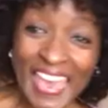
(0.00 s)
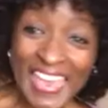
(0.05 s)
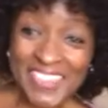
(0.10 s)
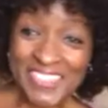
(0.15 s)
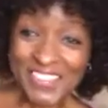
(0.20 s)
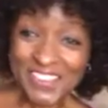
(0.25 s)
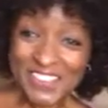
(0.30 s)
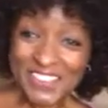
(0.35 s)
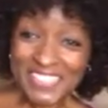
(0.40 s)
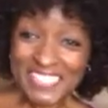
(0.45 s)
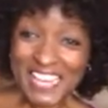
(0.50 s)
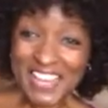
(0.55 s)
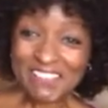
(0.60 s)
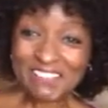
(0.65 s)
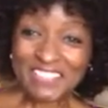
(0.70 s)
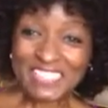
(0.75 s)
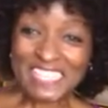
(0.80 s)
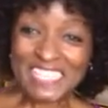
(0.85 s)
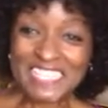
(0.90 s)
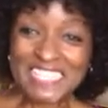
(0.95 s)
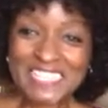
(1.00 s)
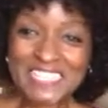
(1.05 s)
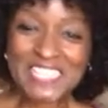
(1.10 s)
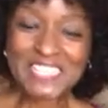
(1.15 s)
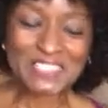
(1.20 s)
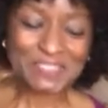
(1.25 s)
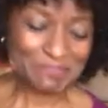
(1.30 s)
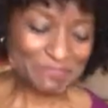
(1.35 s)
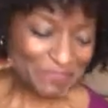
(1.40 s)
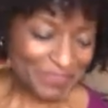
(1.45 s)
Hey there, lovelies.
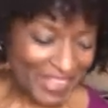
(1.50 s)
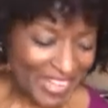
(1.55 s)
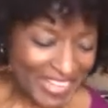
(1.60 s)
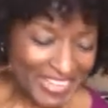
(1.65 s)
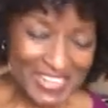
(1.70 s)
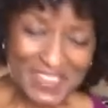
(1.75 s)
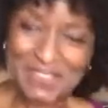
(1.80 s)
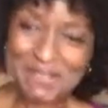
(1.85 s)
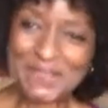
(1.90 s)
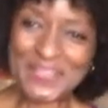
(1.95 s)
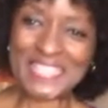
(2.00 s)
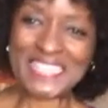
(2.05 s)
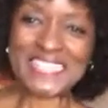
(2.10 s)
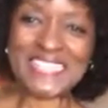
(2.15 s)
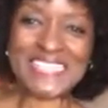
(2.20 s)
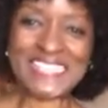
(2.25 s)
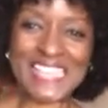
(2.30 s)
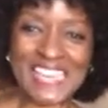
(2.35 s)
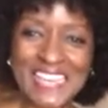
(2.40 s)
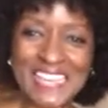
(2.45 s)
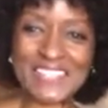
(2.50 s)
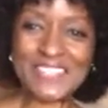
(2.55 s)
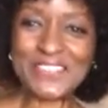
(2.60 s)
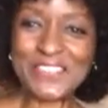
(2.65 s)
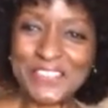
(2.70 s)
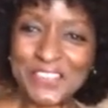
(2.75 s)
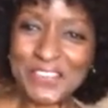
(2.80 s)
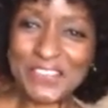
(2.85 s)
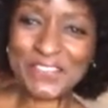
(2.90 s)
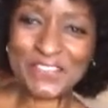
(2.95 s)
It's Bonnie
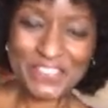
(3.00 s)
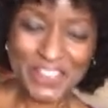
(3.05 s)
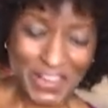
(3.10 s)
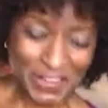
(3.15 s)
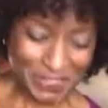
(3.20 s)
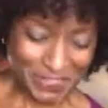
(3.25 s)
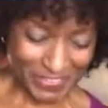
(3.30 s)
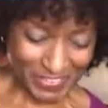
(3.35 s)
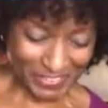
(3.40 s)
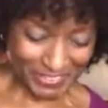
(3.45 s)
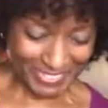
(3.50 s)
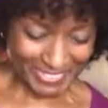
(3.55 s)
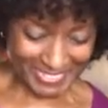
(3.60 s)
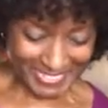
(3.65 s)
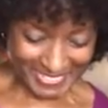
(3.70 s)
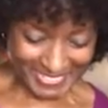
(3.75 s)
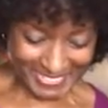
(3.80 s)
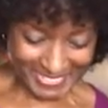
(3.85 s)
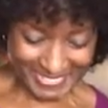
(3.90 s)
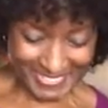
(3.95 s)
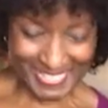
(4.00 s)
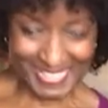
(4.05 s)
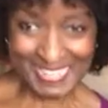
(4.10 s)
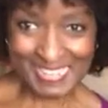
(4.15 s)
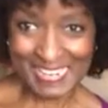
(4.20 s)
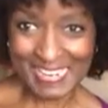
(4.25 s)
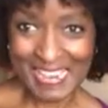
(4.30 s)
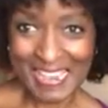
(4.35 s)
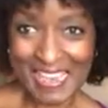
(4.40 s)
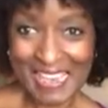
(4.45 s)
McDaniel, your farm girl in the
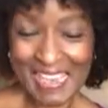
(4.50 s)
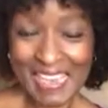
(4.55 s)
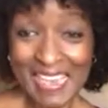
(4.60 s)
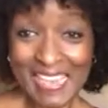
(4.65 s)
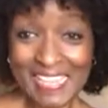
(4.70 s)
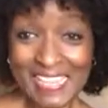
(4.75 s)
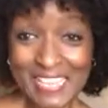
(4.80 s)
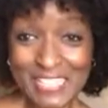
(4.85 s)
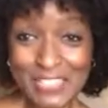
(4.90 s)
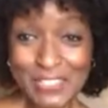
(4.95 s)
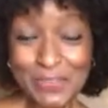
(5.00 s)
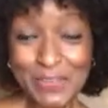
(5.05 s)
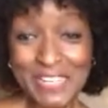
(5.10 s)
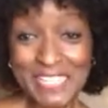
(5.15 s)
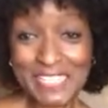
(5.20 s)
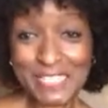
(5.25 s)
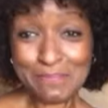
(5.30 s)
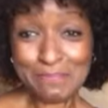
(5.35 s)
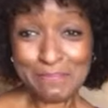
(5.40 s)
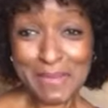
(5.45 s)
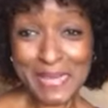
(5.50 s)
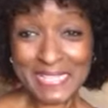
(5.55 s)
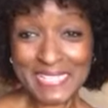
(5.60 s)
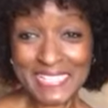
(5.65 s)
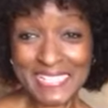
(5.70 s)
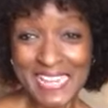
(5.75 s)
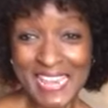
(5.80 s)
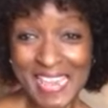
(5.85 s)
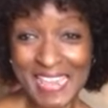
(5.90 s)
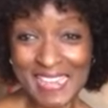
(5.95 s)
city. And guess what? It's
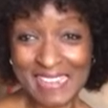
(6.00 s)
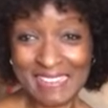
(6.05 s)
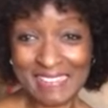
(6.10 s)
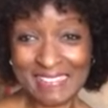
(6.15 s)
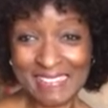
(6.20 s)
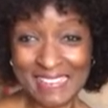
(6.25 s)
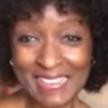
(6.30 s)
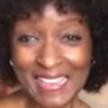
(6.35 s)
Monday.